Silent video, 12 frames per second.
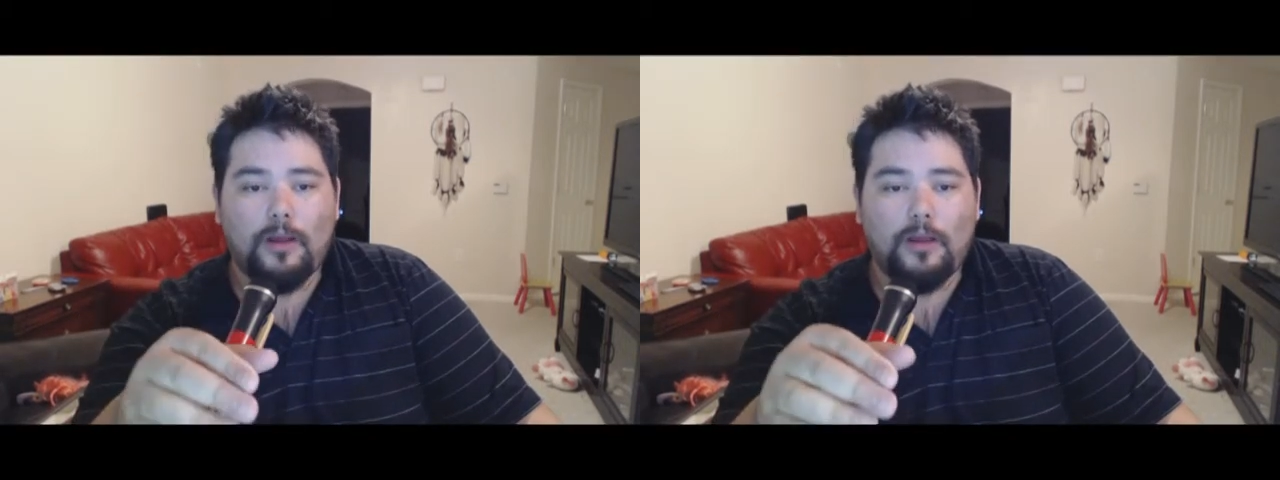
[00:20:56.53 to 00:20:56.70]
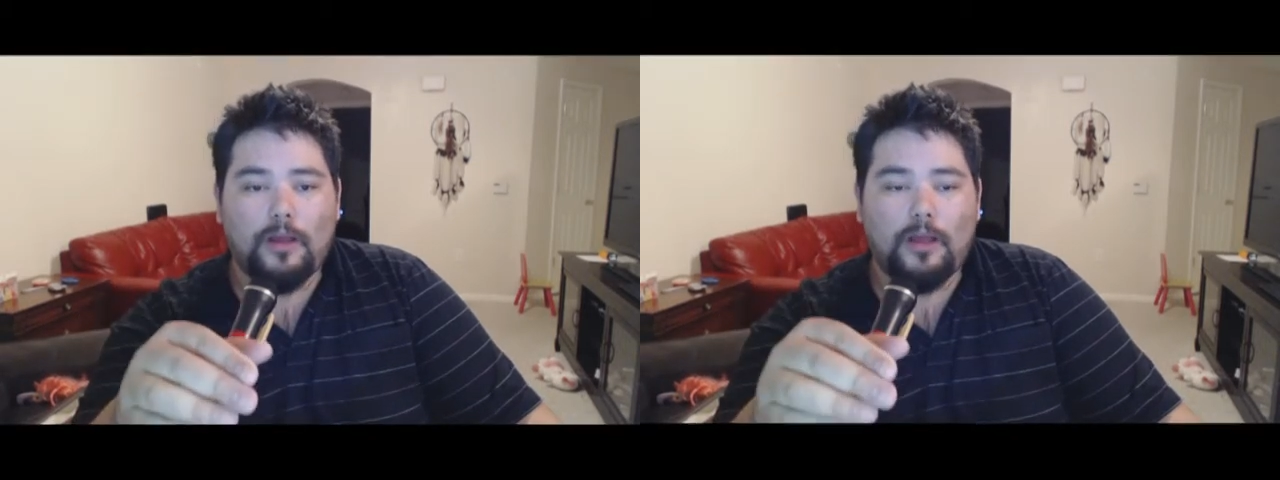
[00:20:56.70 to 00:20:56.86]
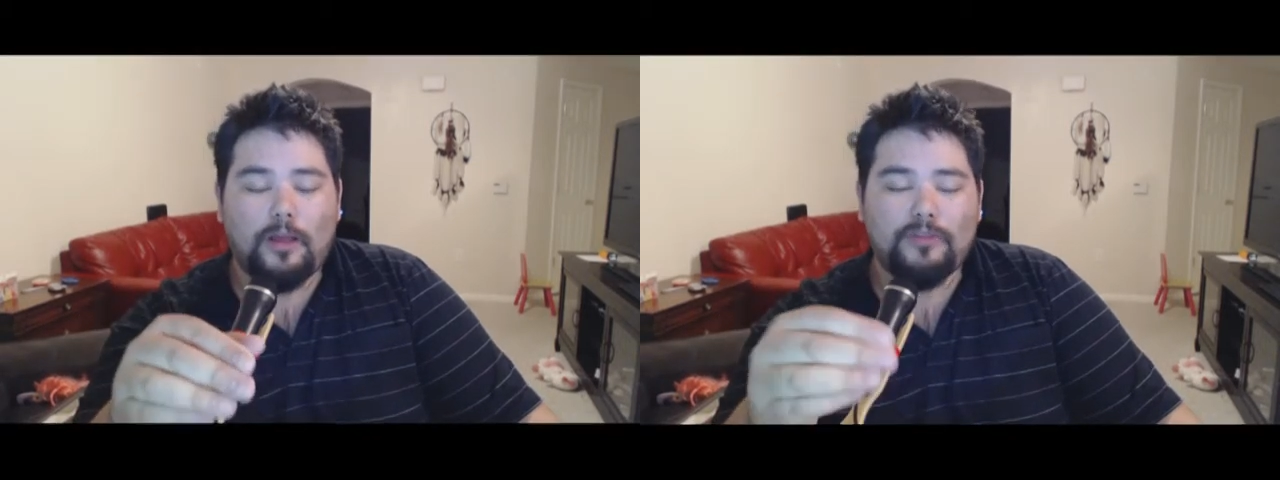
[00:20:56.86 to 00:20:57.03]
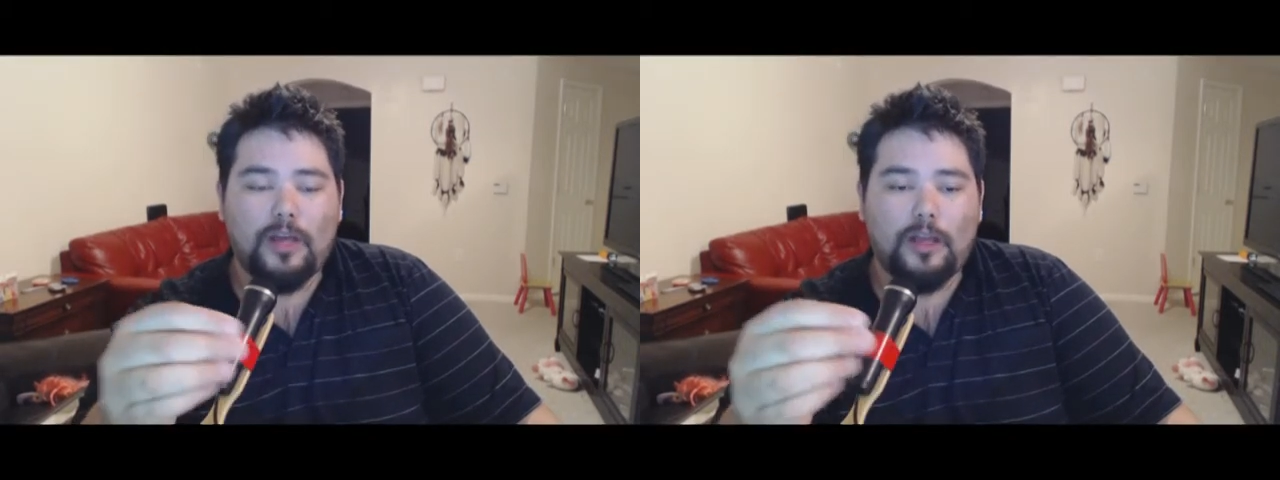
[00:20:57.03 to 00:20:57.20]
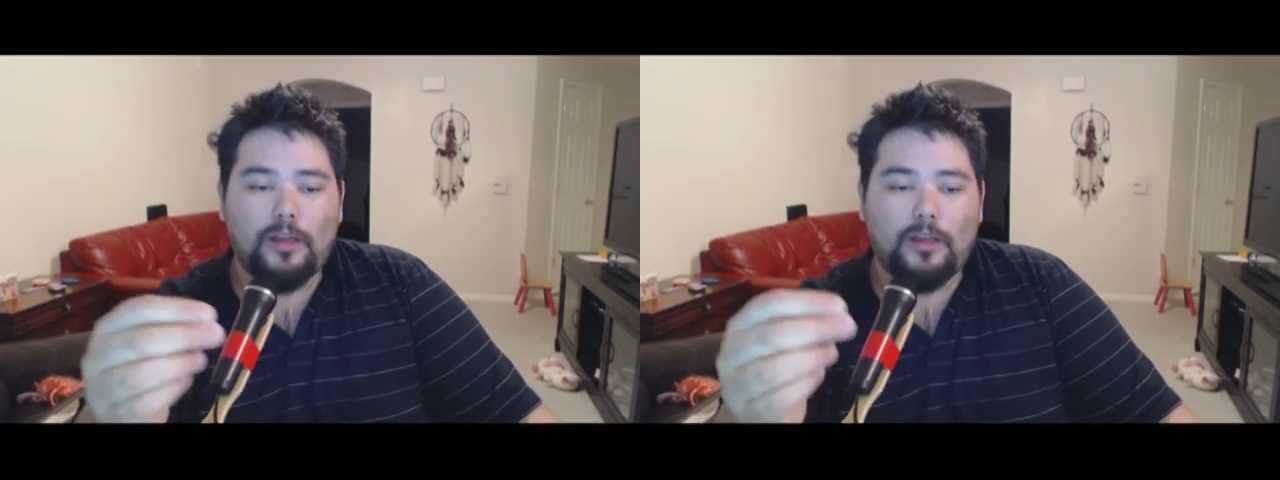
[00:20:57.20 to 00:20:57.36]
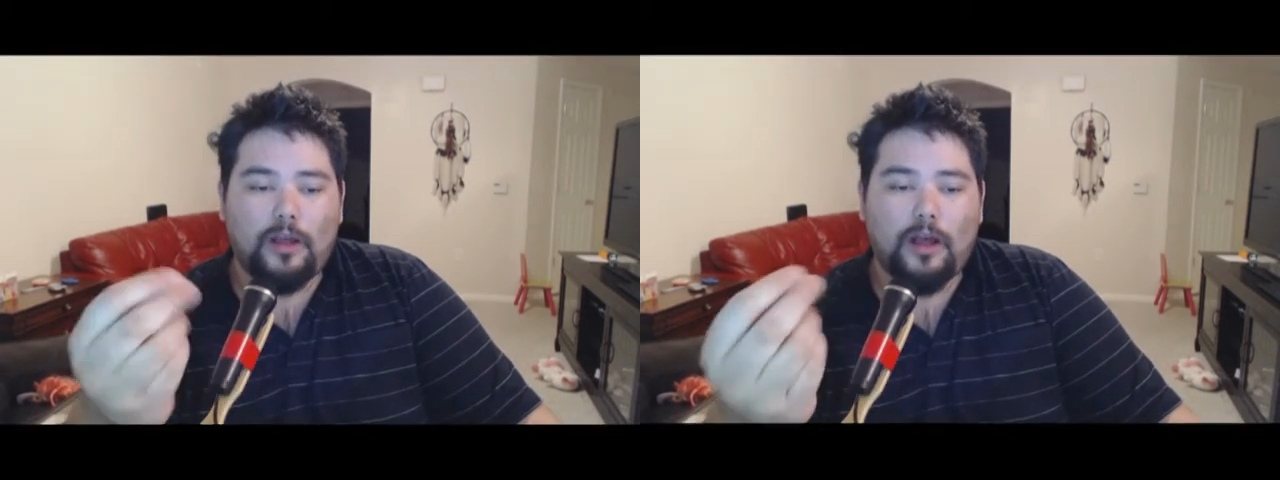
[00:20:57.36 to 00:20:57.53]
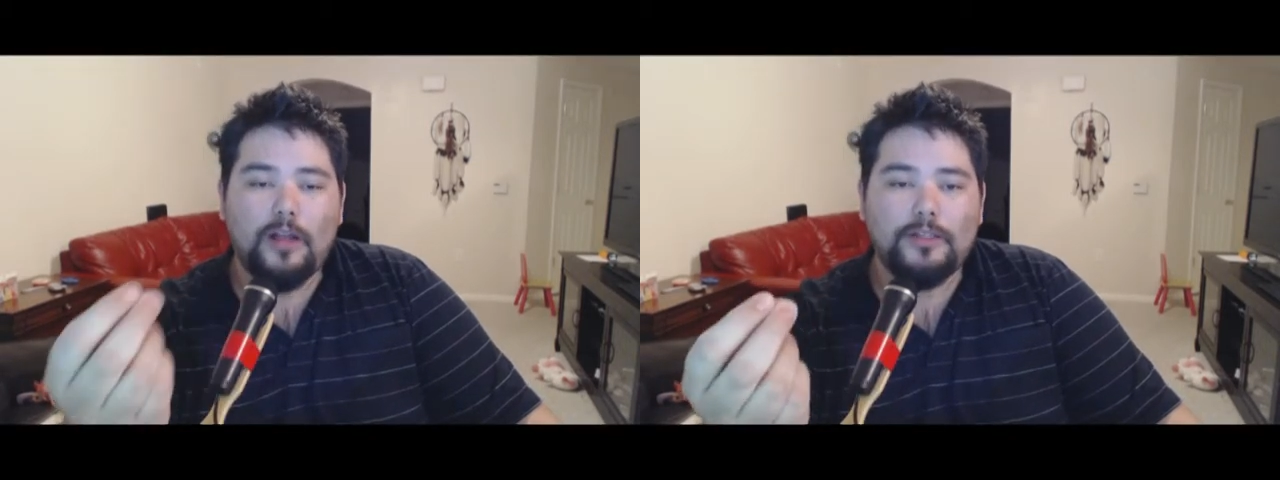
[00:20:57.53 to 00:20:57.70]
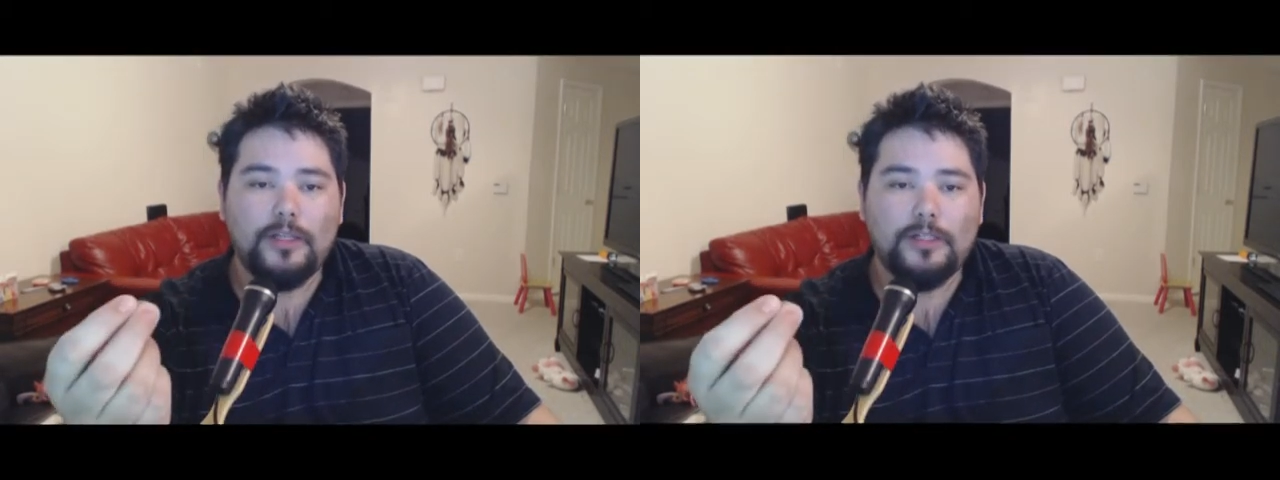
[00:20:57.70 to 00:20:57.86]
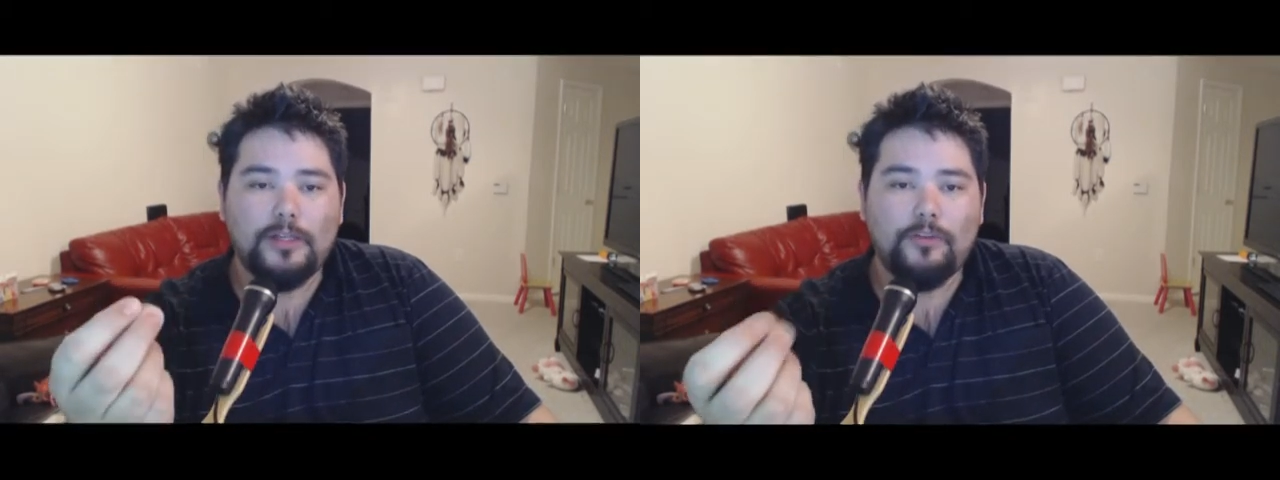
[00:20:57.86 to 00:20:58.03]
I've gotten the
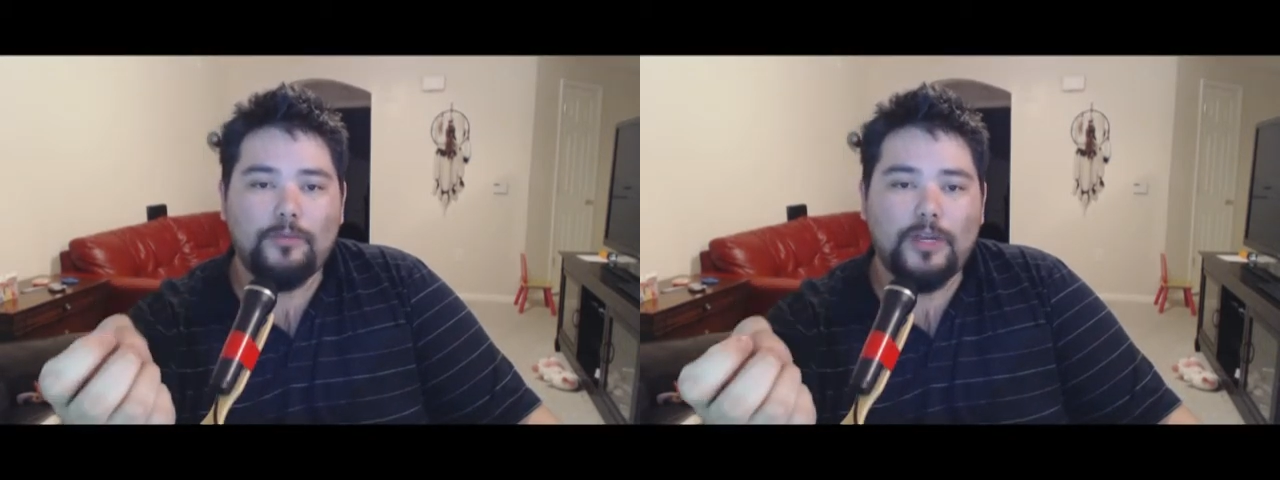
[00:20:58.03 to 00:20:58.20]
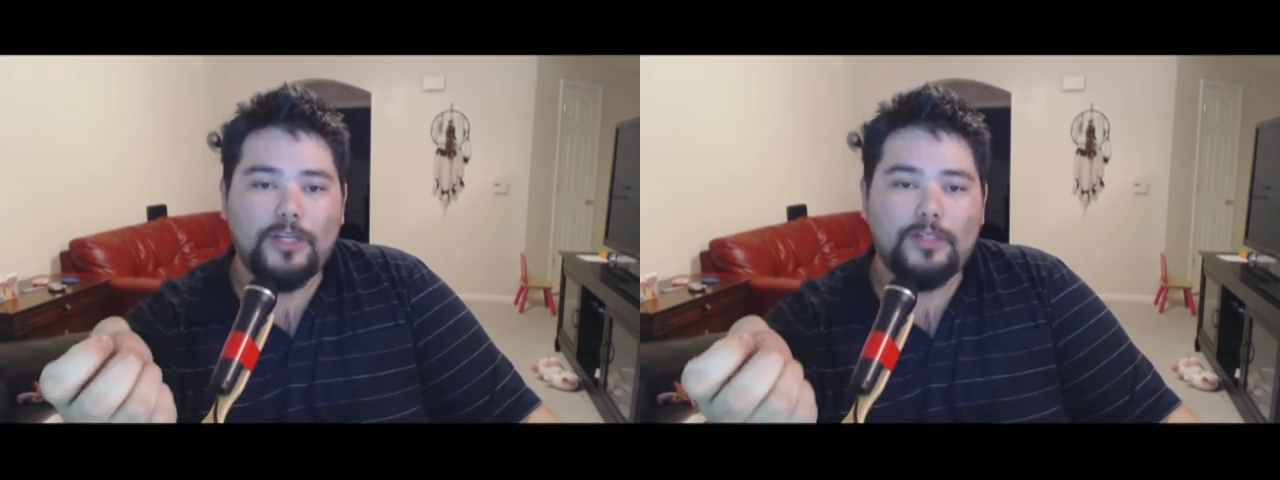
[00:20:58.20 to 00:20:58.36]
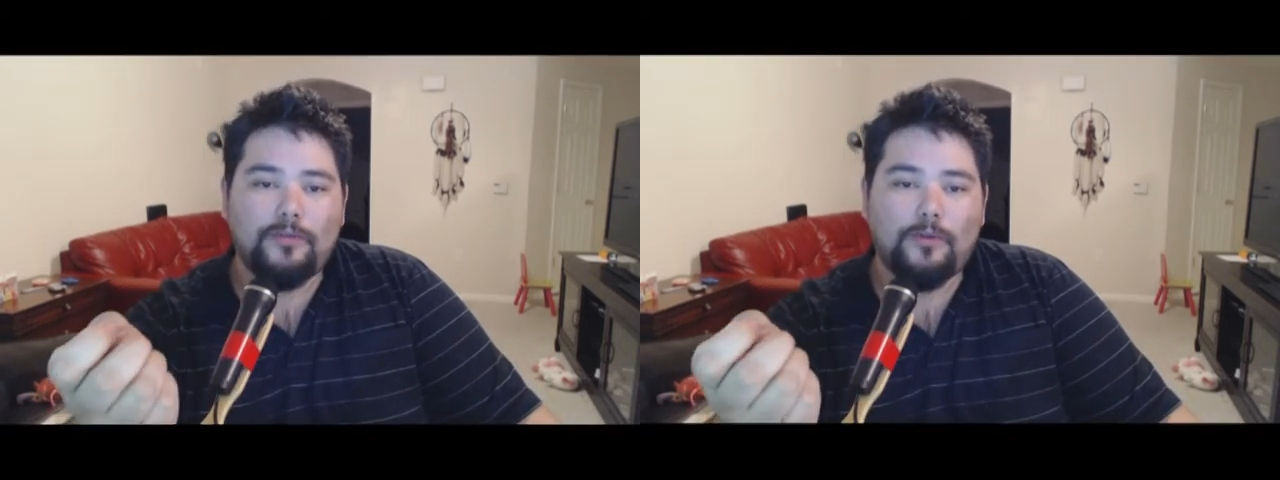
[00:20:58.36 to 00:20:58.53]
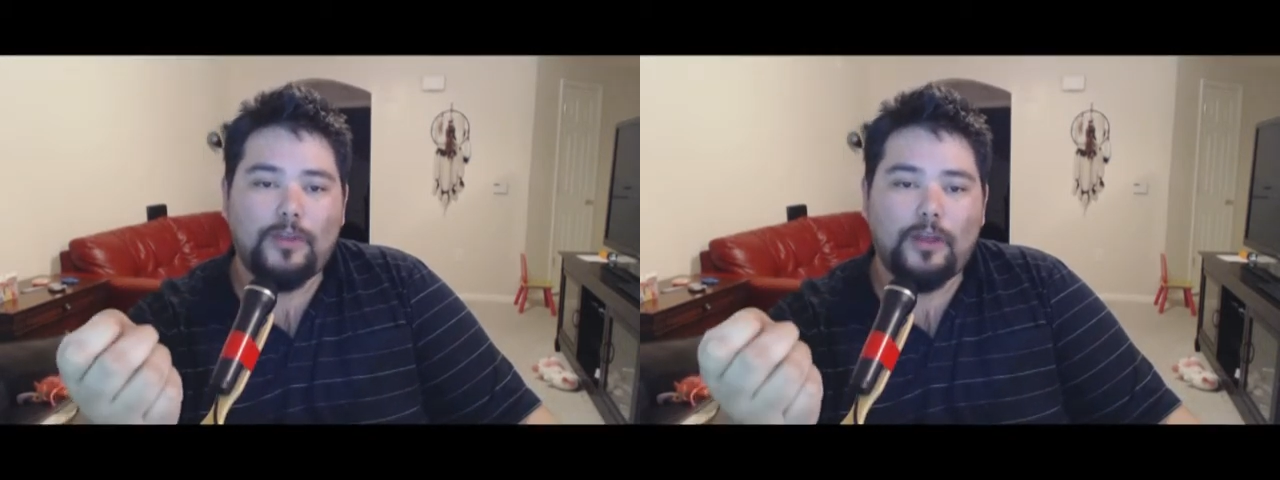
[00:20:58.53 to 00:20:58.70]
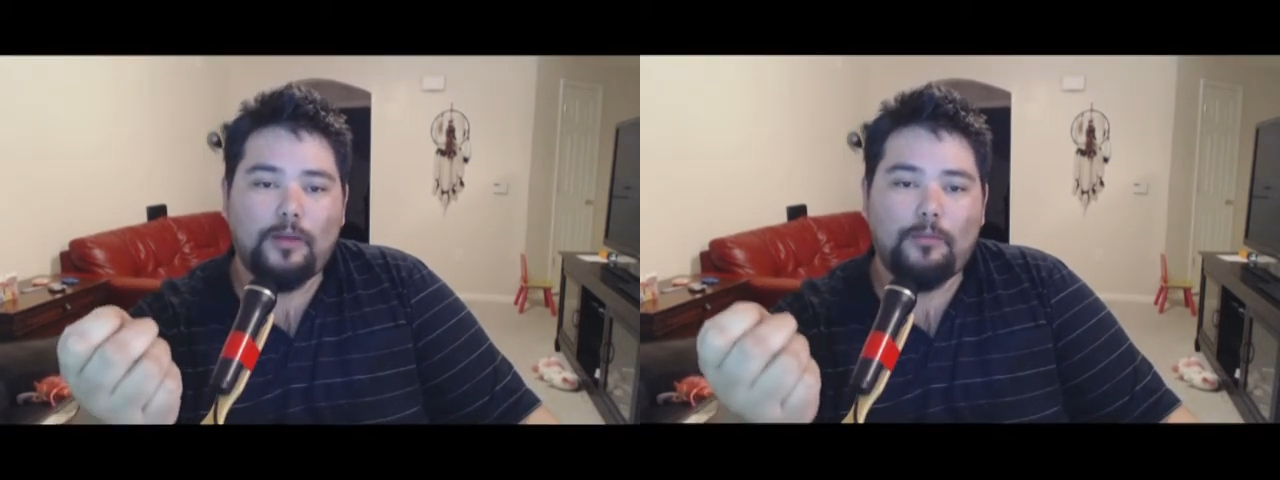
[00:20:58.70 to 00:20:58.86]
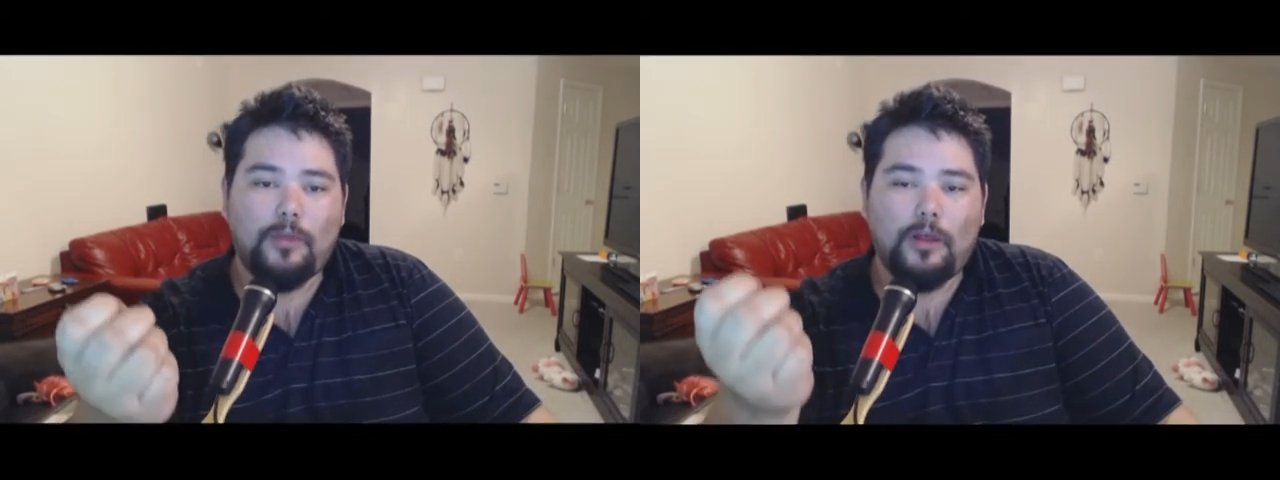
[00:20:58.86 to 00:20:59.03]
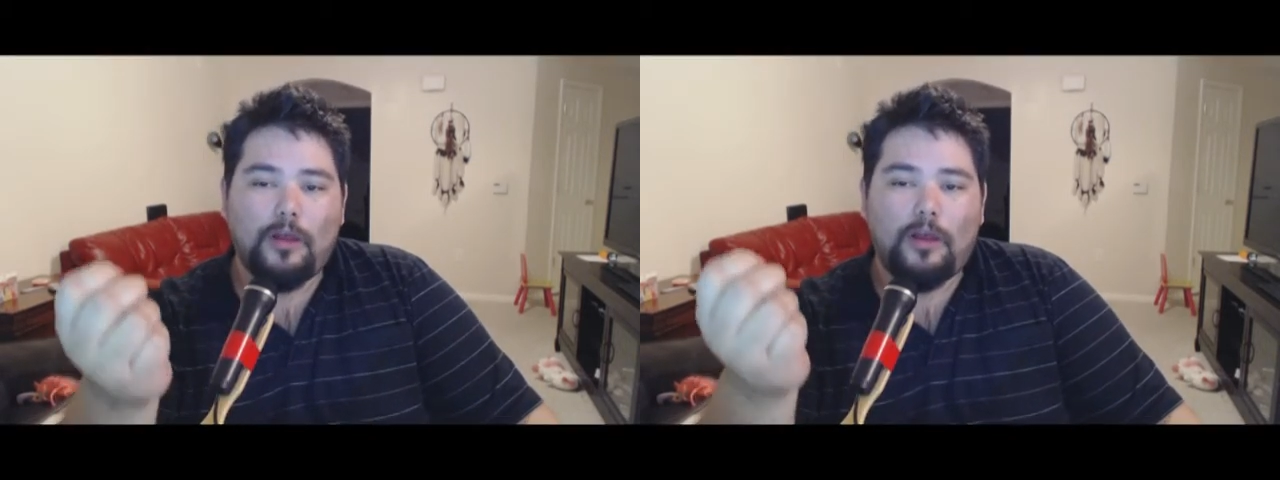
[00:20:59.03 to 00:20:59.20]
contact information for them.